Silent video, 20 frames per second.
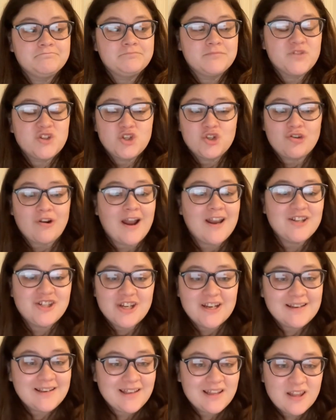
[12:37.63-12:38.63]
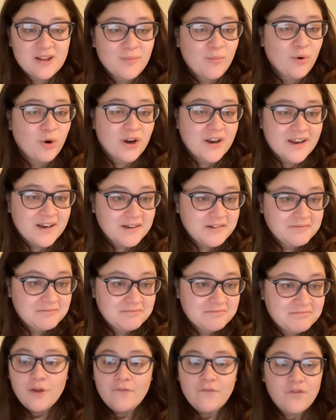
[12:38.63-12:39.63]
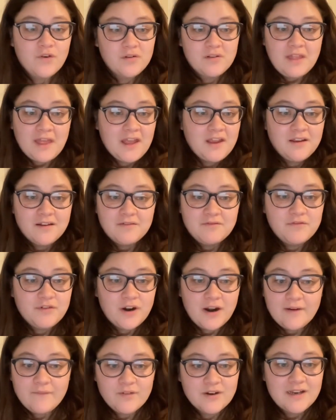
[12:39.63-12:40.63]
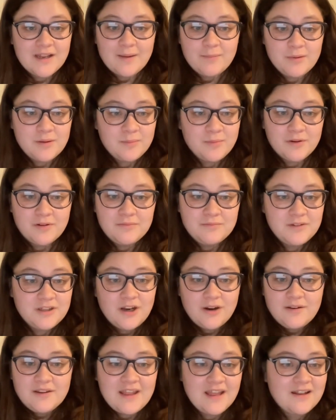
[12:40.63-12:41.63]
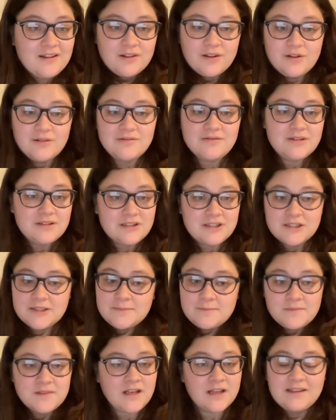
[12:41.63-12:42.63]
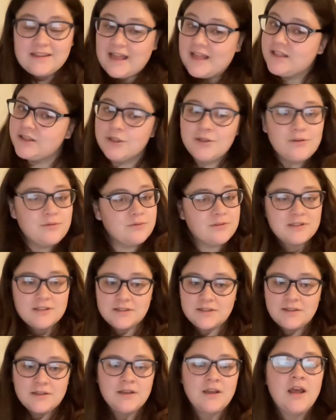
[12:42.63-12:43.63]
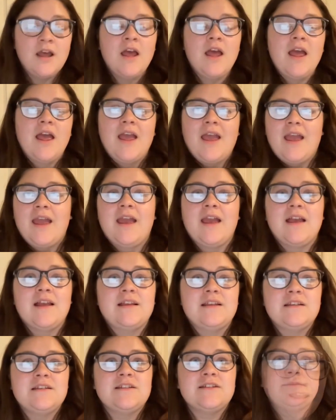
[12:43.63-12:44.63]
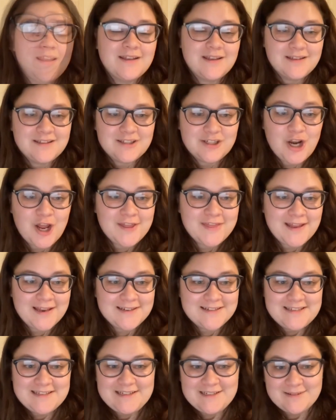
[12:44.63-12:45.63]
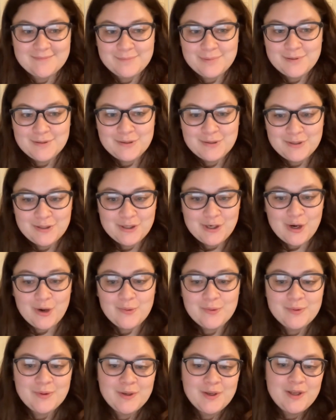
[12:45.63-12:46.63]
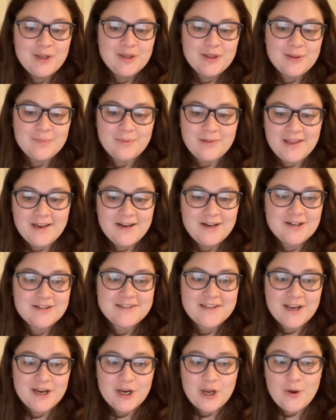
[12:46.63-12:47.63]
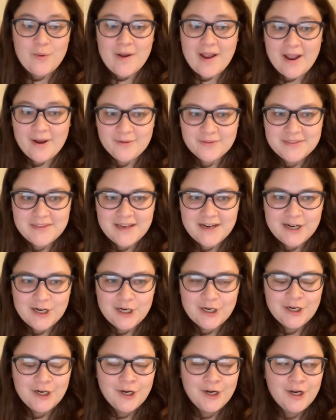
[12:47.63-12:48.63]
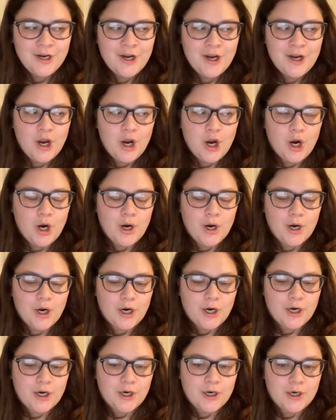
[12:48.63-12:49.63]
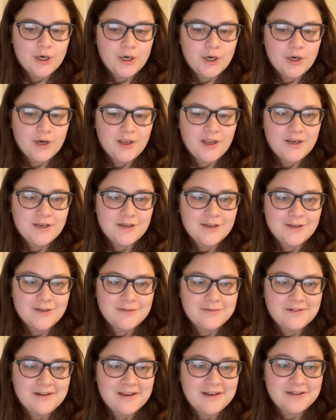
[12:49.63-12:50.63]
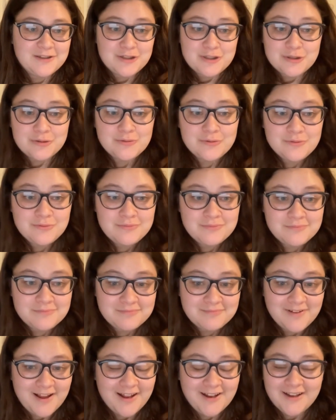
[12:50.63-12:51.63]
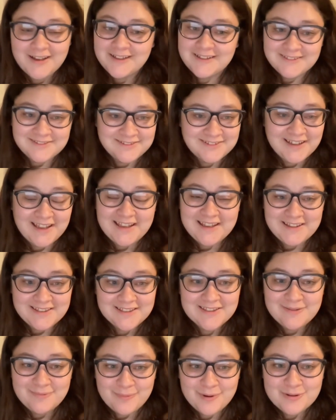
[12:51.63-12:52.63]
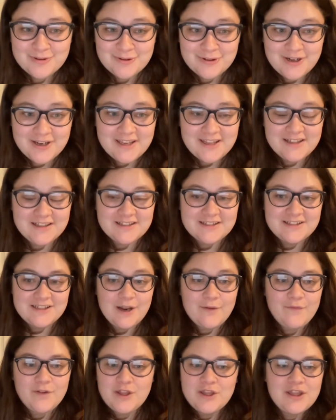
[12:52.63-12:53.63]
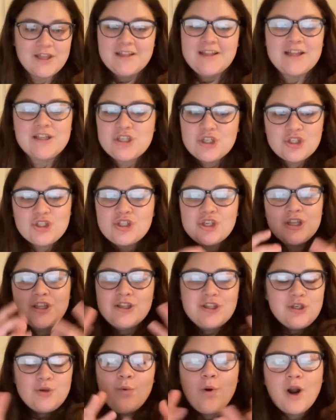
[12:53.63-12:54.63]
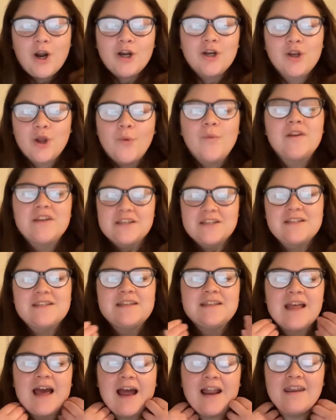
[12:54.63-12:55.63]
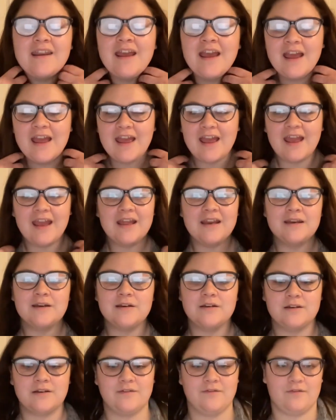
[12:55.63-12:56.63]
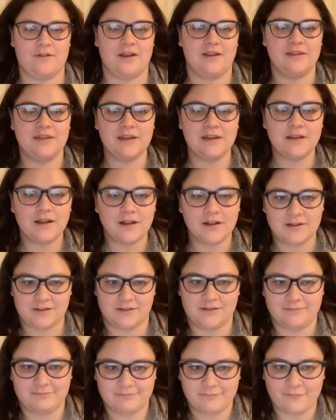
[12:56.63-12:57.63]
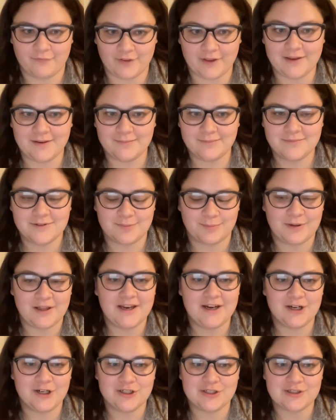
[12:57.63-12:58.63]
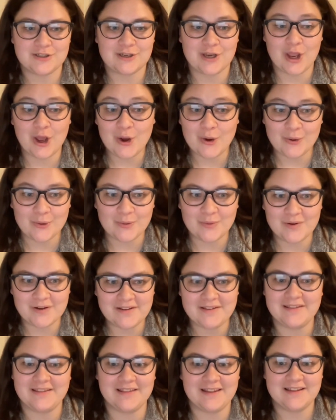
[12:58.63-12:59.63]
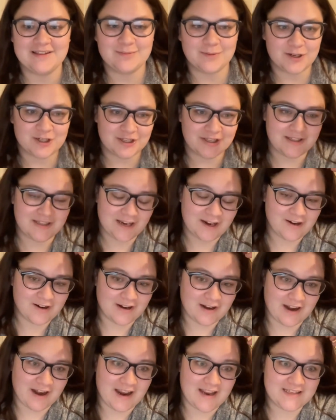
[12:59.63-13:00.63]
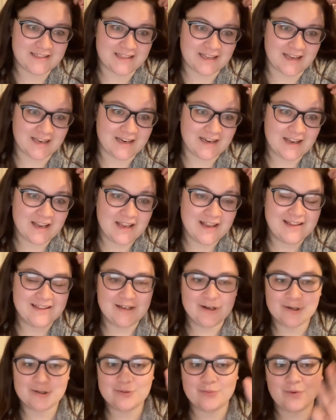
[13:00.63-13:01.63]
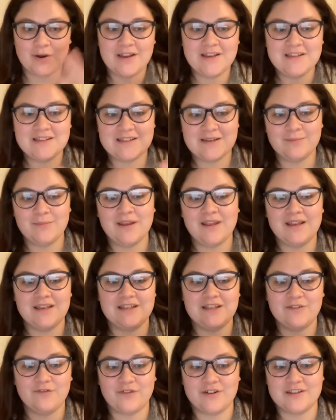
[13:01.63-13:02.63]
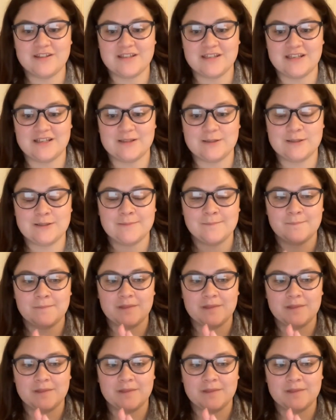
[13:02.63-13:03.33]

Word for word: stretching in the morning for like for everyday people, you know, getting loose, let loose. And it, it's not that deep, you know. The players that go out there are and and do uh, like the most ridiculous stuff. Like that's just you aren't going to see that. And I think oh, Flames players know, especially the younger guys, that there's ways to make differences